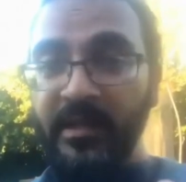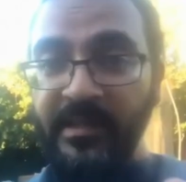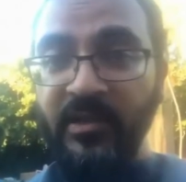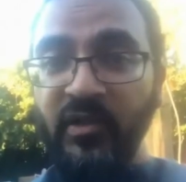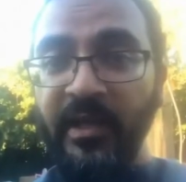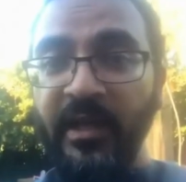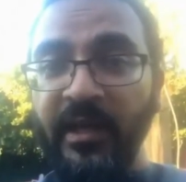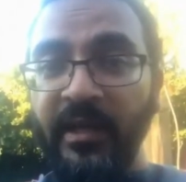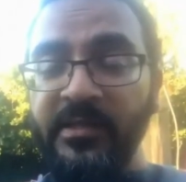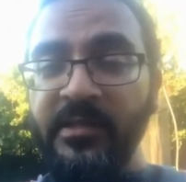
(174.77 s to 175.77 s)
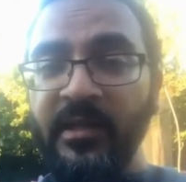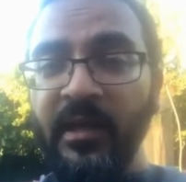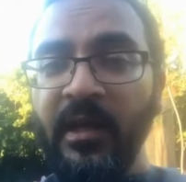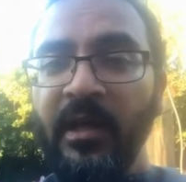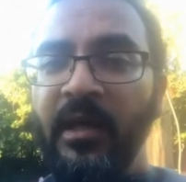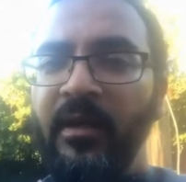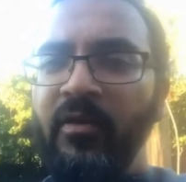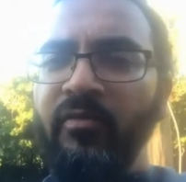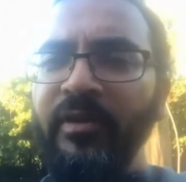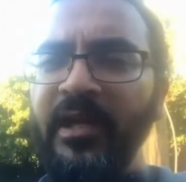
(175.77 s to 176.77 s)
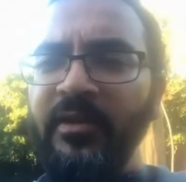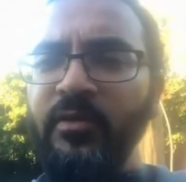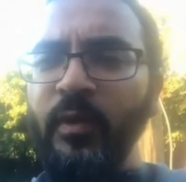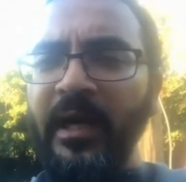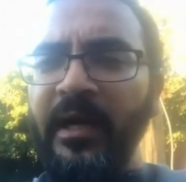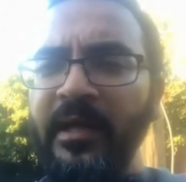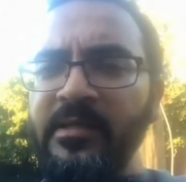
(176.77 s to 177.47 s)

essentially is not really a dua